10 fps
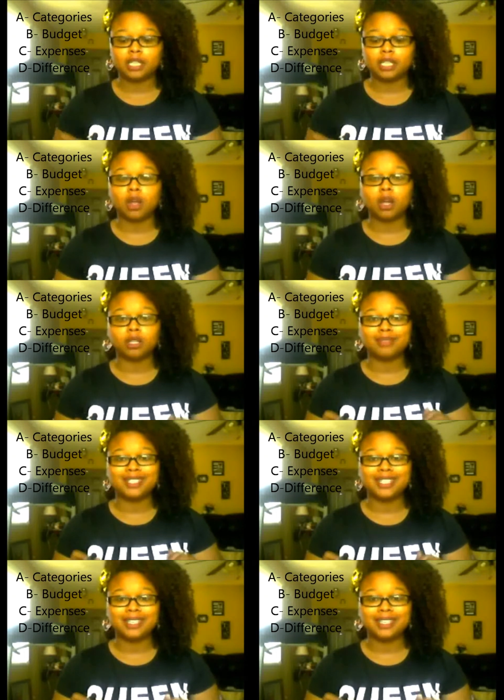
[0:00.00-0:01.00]
and column
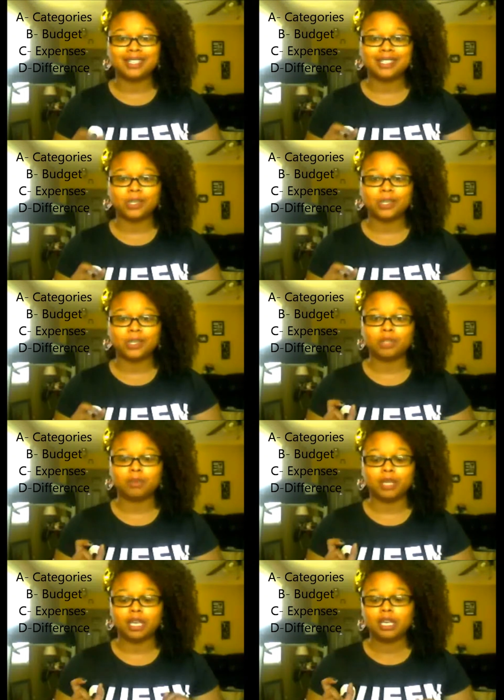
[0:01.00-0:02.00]
D is going to
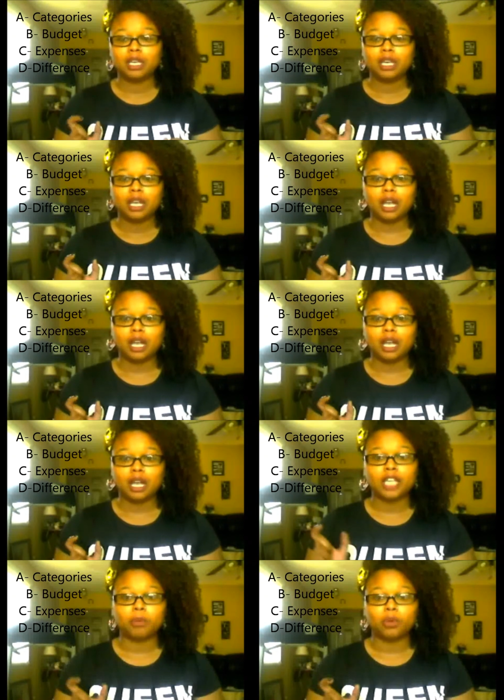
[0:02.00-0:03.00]
be
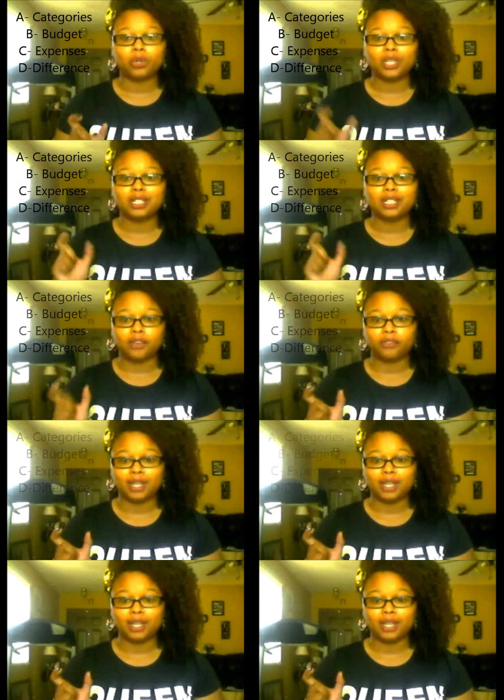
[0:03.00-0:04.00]
labeled
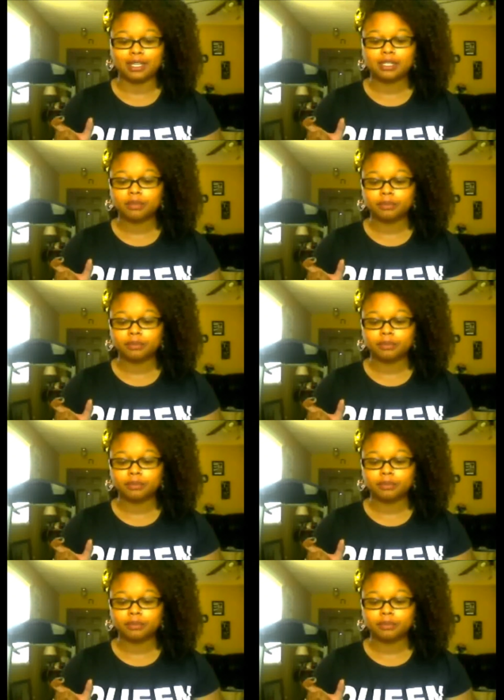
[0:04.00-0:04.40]
differences